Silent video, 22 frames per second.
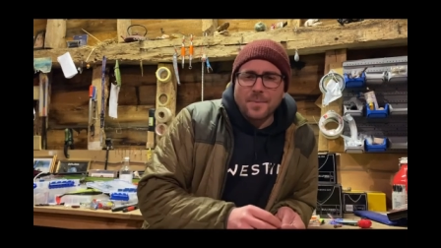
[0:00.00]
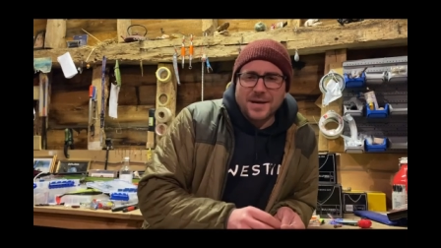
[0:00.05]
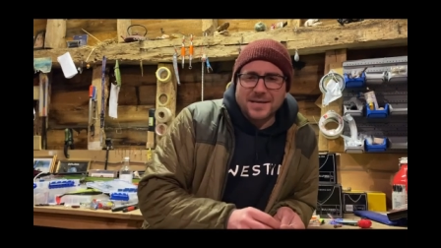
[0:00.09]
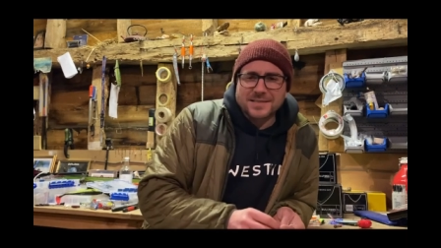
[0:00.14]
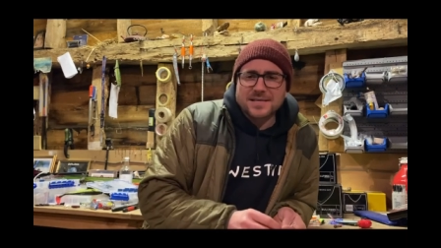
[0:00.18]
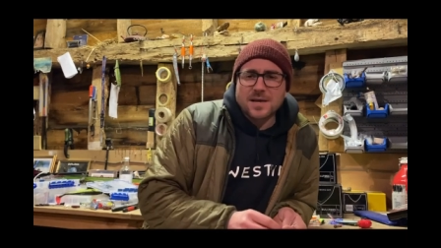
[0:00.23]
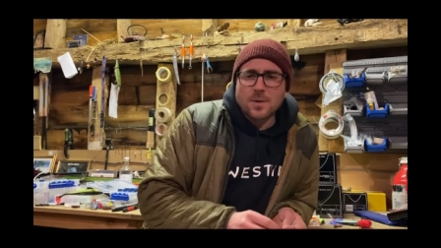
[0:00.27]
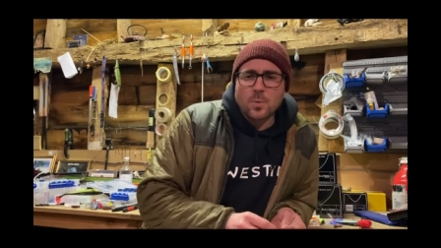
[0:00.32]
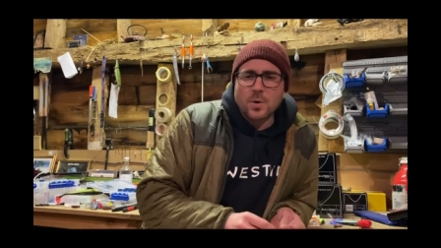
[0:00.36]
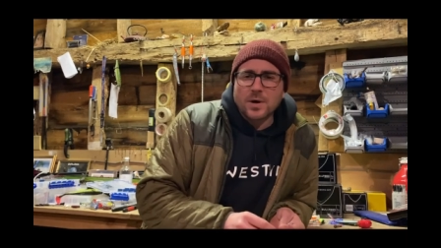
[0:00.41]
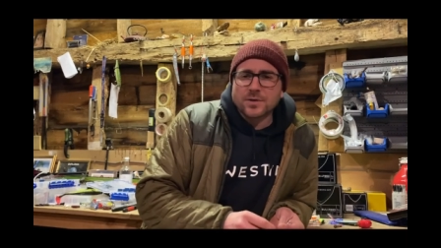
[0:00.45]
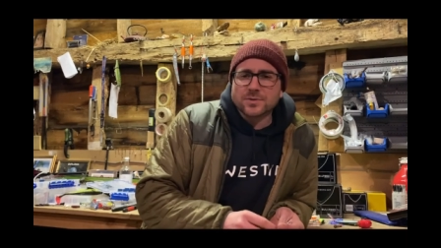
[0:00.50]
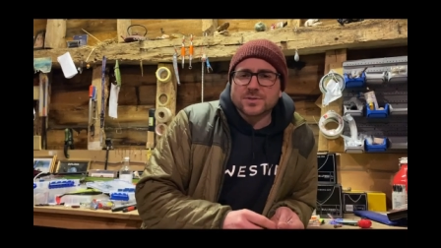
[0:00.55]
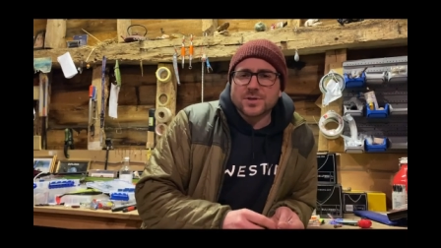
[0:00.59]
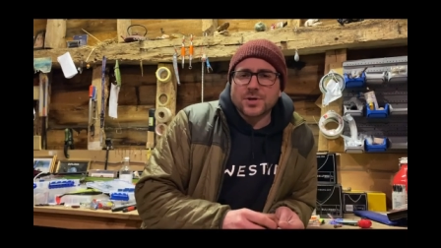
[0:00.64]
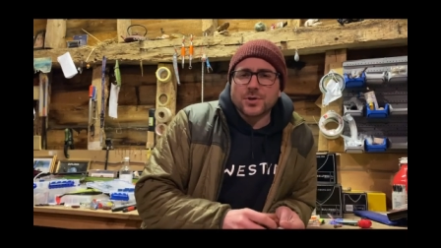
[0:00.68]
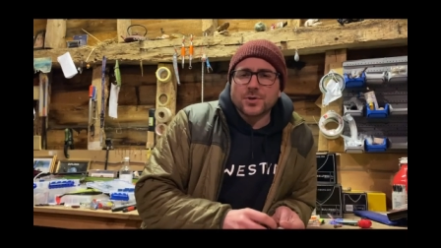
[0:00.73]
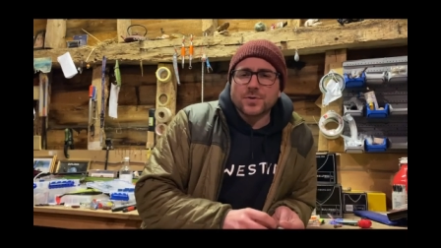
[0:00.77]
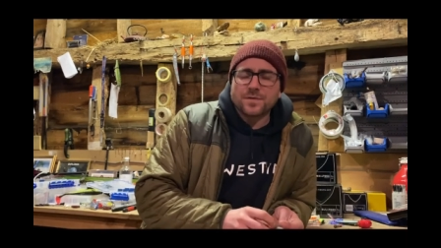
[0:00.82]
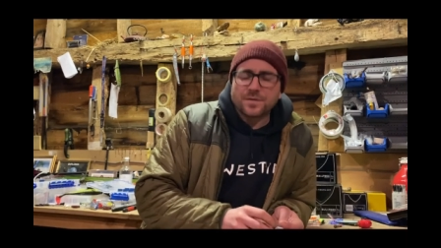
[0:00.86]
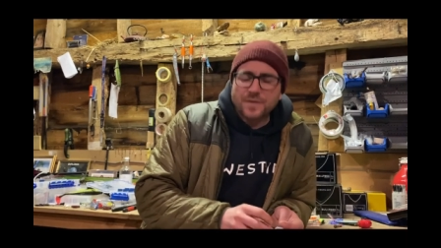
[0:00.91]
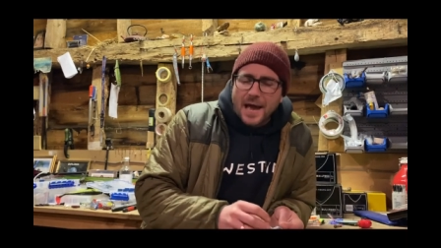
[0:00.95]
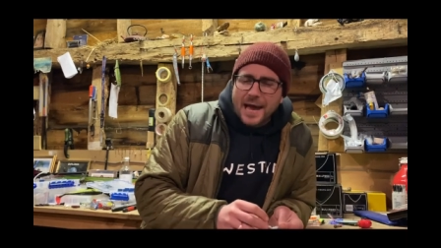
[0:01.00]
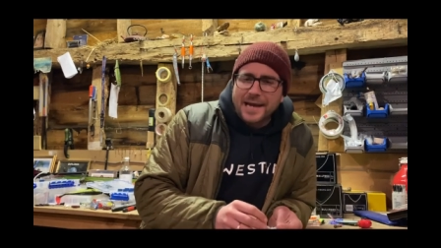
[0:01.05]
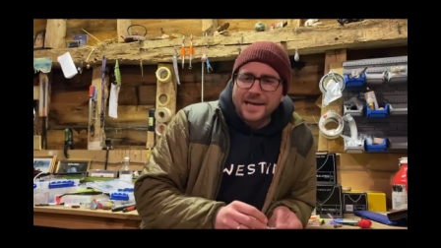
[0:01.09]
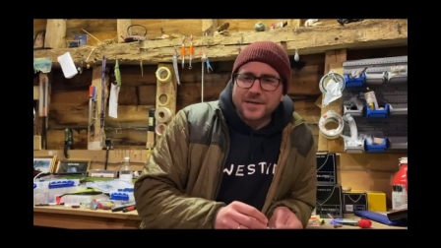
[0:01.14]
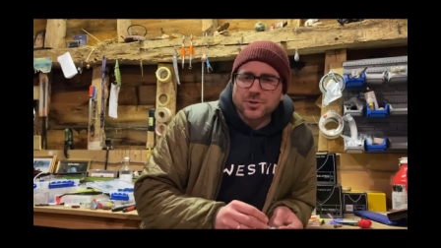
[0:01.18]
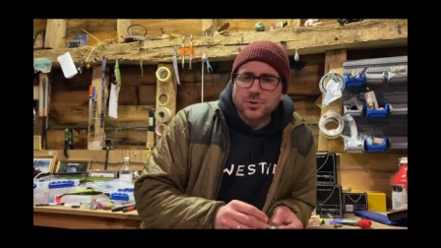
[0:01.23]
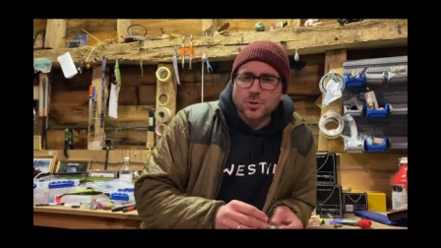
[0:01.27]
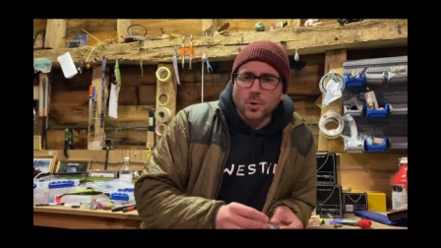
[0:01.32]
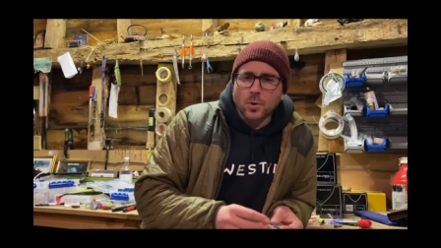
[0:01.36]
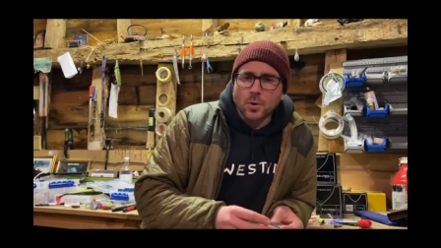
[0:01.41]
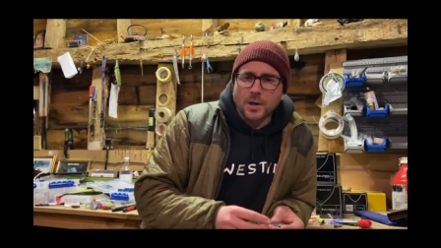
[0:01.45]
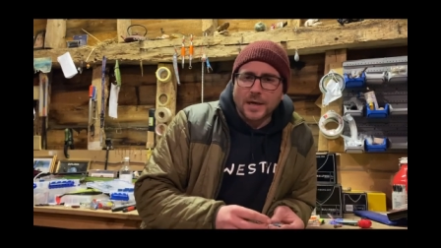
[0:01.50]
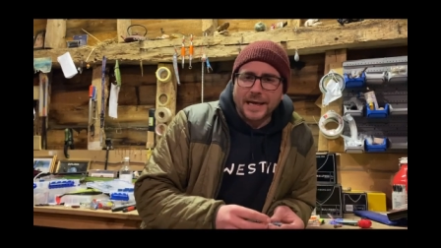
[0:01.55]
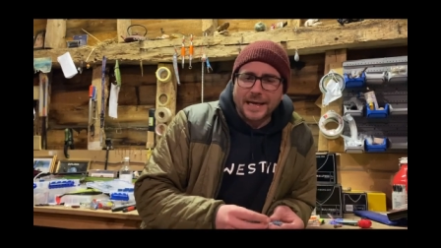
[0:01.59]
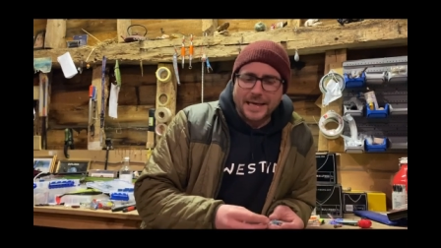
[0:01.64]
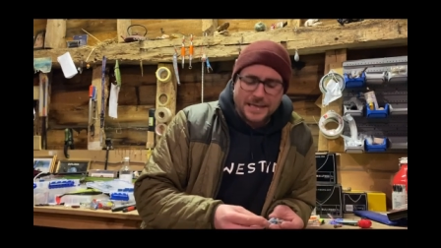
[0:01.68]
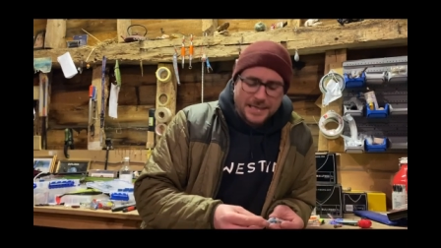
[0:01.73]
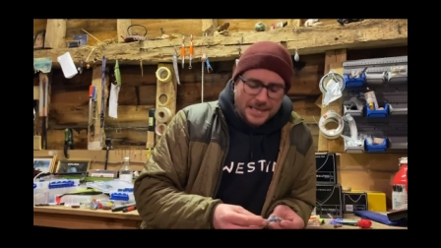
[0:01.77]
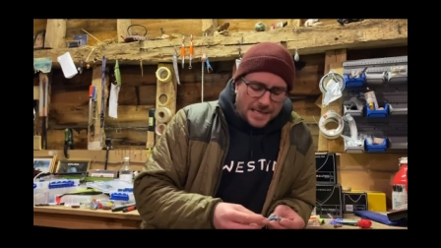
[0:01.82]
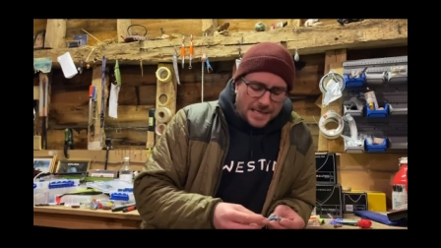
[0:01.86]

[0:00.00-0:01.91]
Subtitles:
as it will do fairly shortly.